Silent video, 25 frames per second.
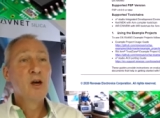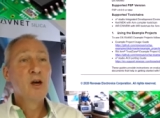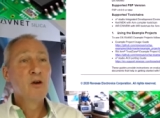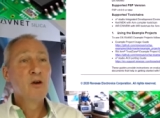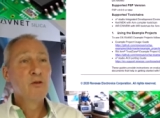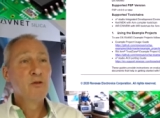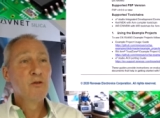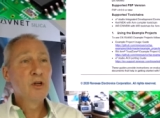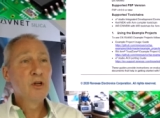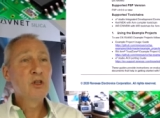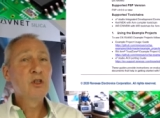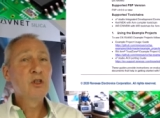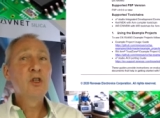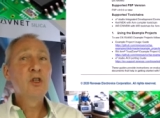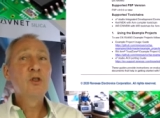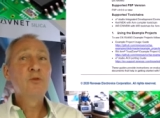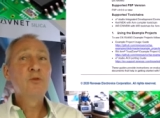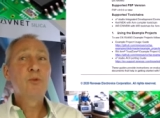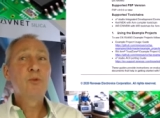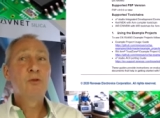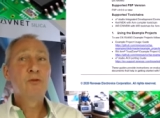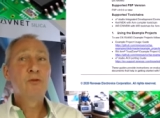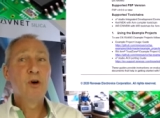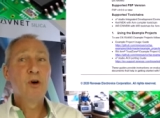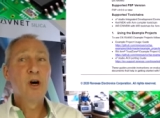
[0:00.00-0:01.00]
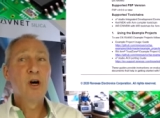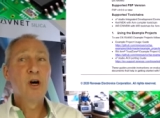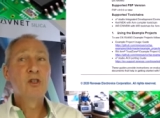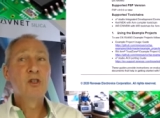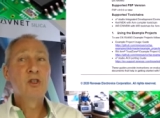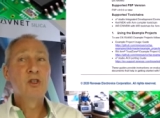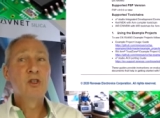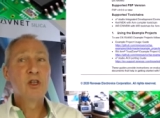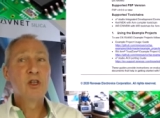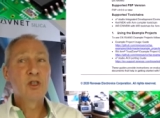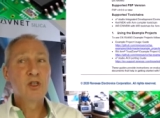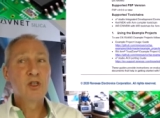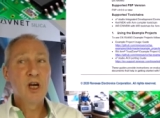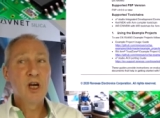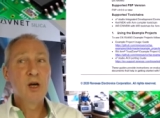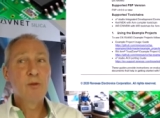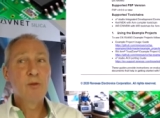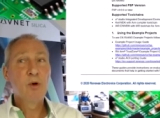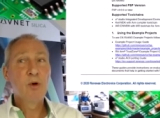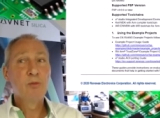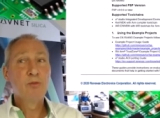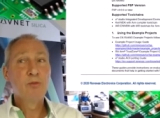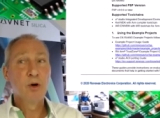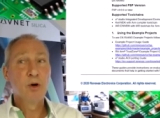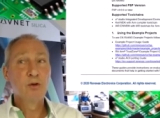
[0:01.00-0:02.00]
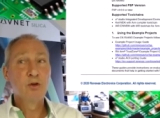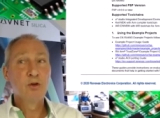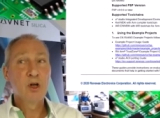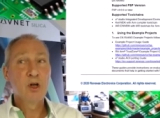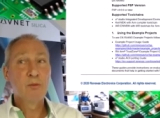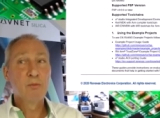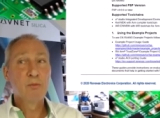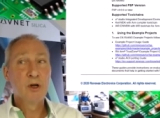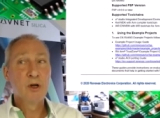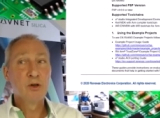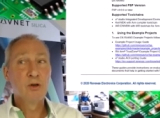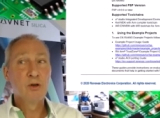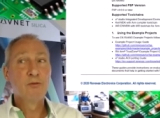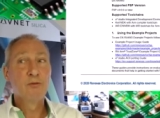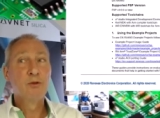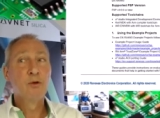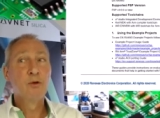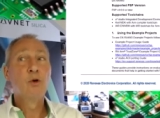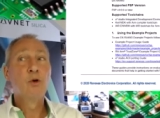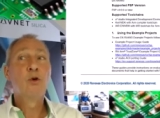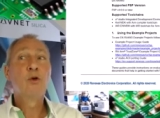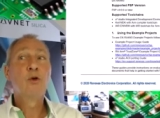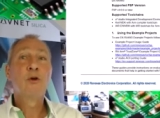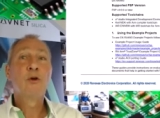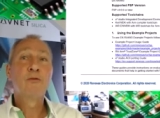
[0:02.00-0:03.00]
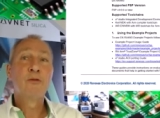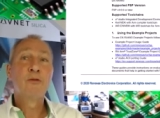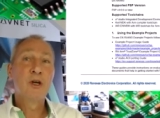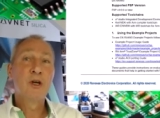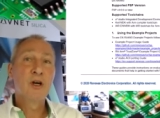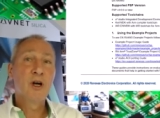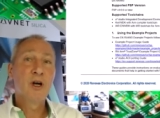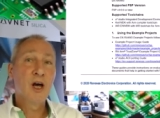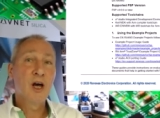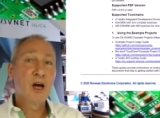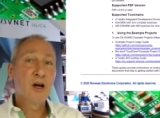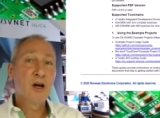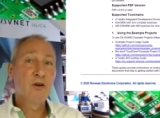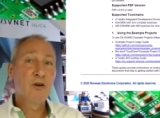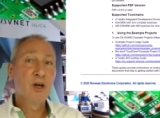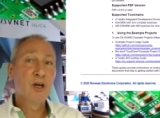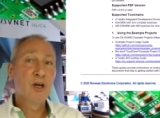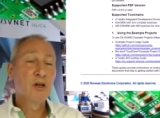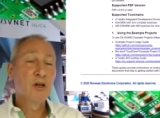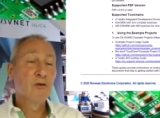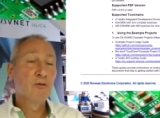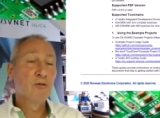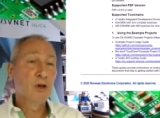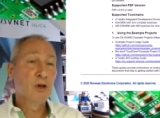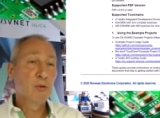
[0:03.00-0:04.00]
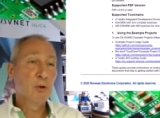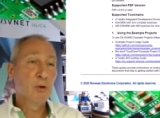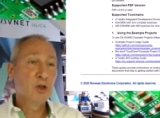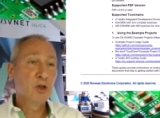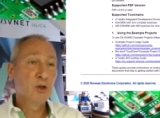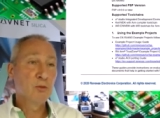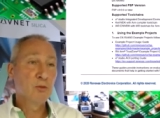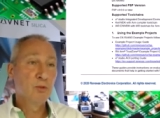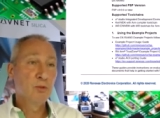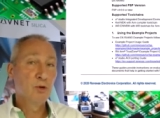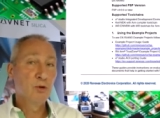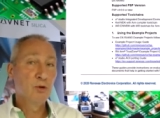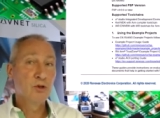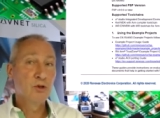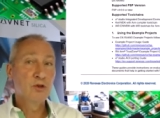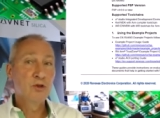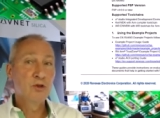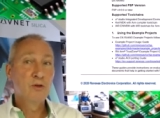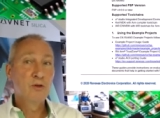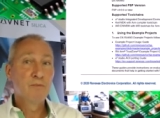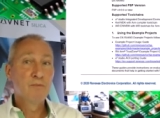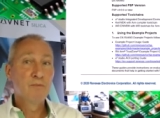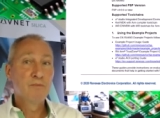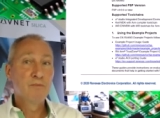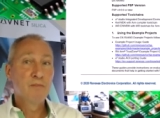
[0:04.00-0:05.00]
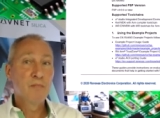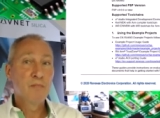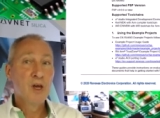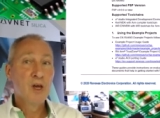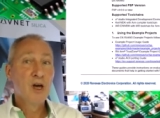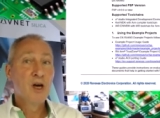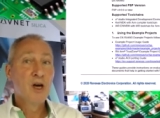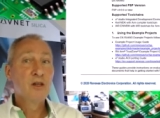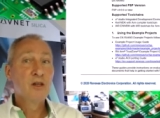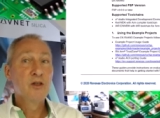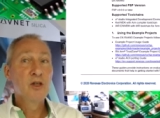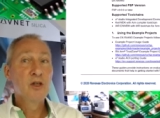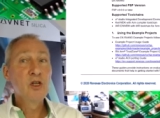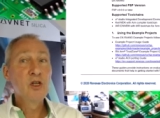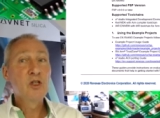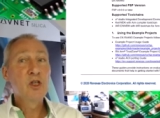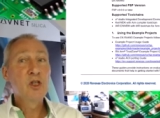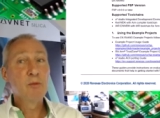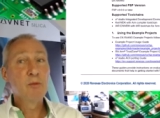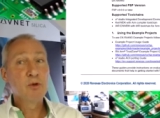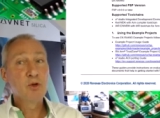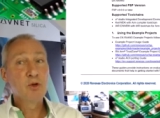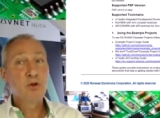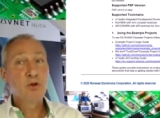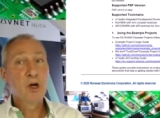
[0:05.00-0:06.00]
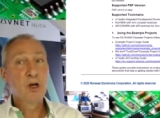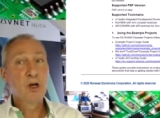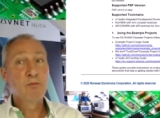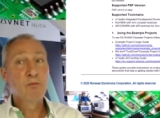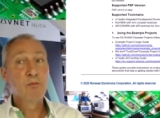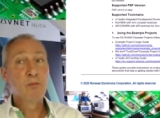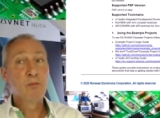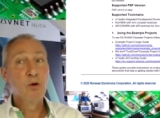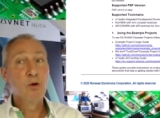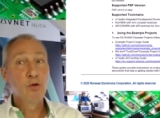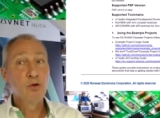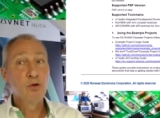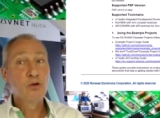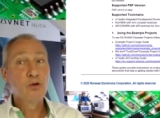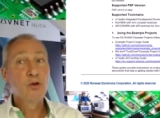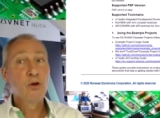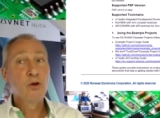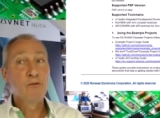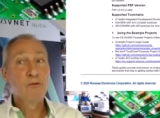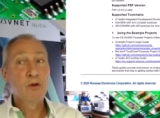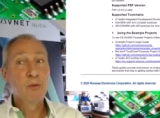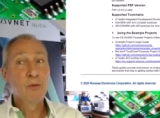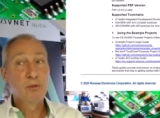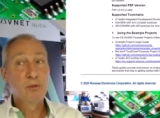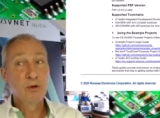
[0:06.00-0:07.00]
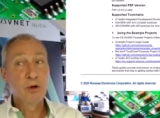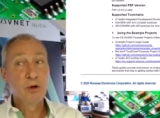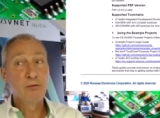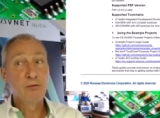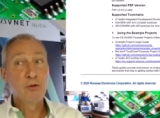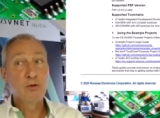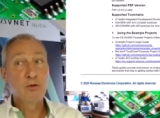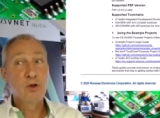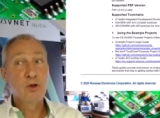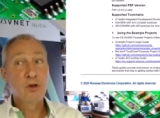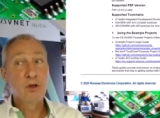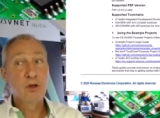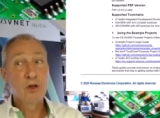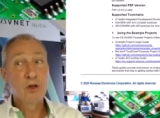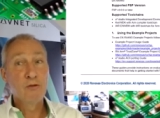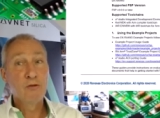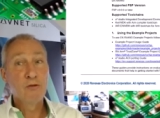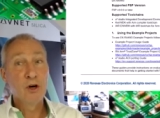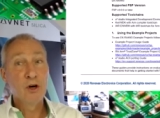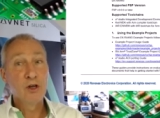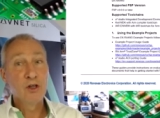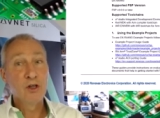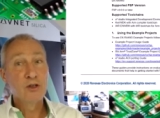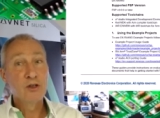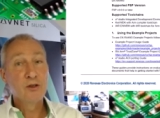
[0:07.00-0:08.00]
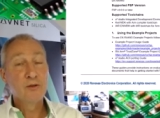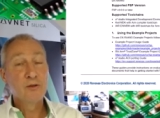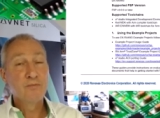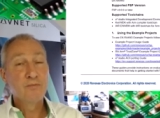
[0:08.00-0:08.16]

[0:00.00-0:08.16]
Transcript: Renesas provides an example project bundle for all of their R A evaluation boards. These demonstrate most of the peripherals on the device.